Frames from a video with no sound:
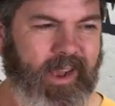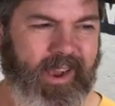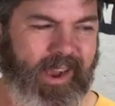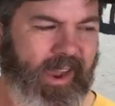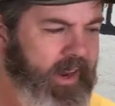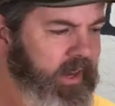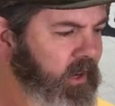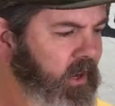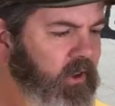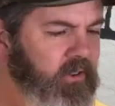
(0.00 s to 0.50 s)

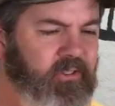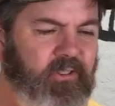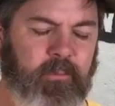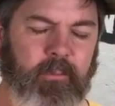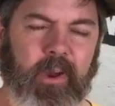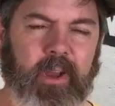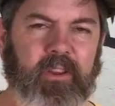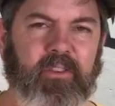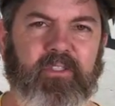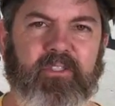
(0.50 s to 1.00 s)
I
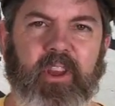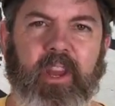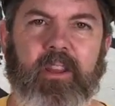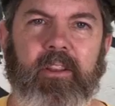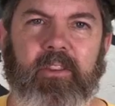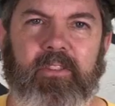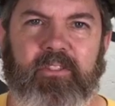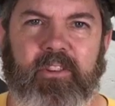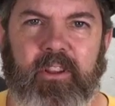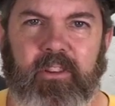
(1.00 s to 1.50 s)
customize
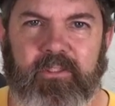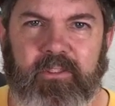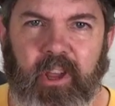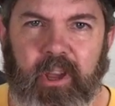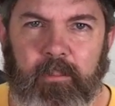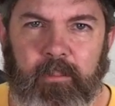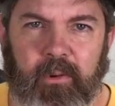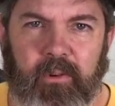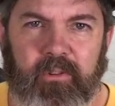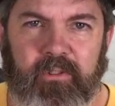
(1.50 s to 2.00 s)
stainless steel
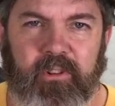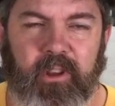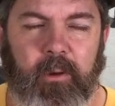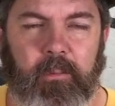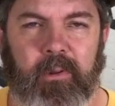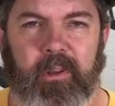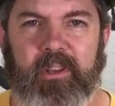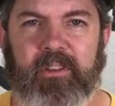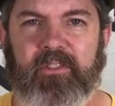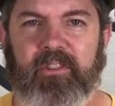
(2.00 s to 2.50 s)
tumblers,
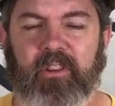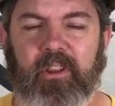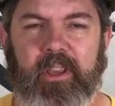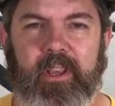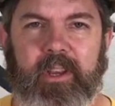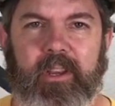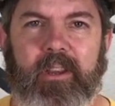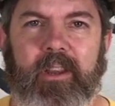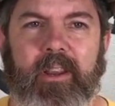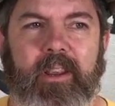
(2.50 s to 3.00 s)
double
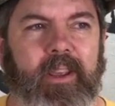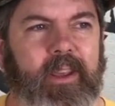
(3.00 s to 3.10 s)
insulated,